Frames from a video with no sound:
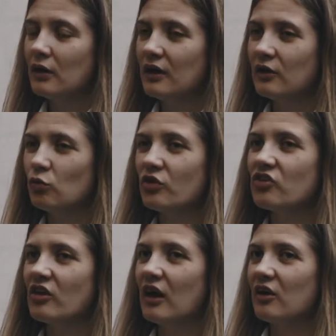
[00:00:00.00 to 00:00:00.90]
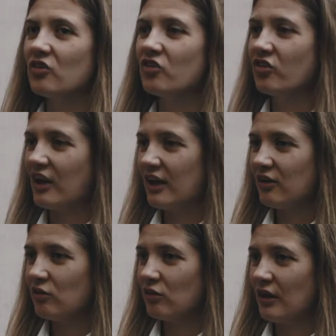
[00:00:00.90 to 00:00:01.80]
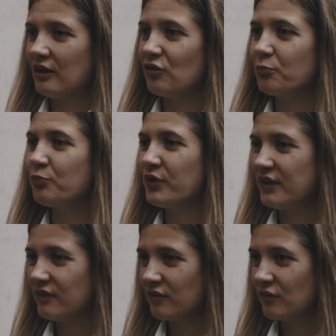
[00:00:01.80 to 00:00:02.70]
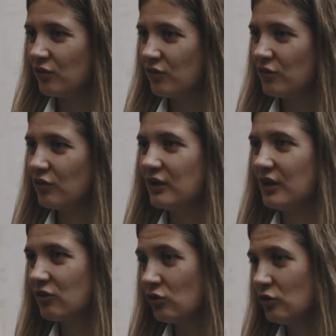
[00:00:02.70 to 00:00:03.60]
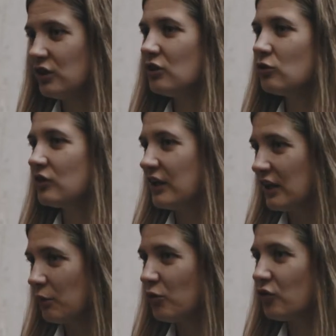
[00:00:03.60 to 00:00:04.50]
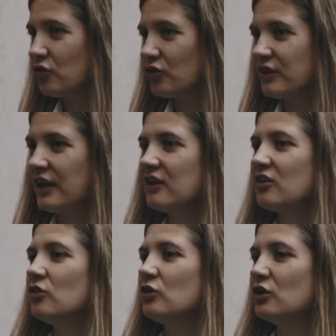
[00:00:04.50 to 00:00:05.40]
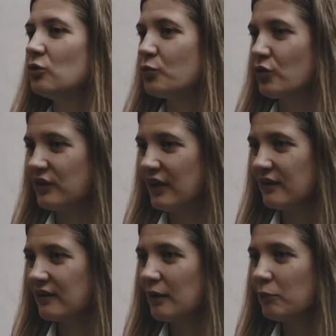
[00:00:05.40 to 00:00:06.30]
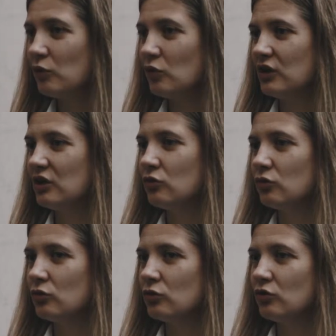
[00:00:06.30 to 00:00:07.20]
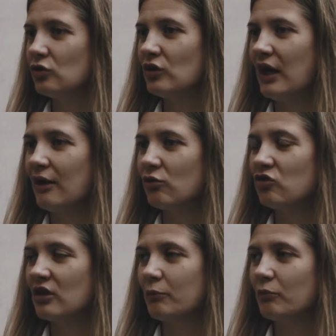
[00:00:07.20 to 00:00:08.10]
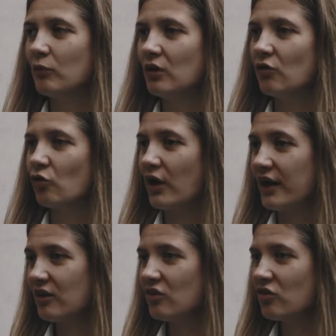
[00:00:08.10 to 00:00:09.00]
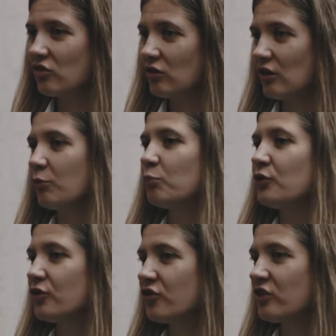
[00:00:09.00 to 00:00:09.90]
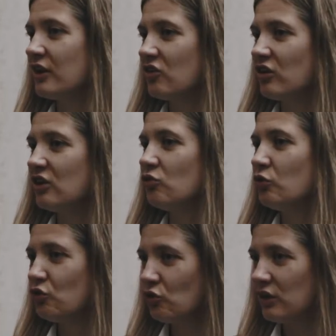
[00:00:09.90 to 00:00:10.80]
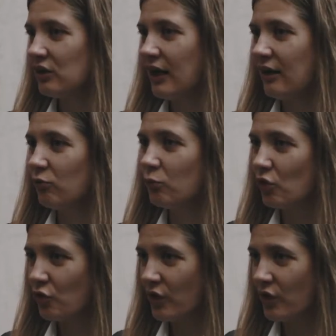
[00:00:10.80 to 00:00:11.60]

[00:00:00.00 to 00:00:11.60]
It was said and repeated that you need to think about your data, you need to protect them, you have some rights, that the person as an individual have more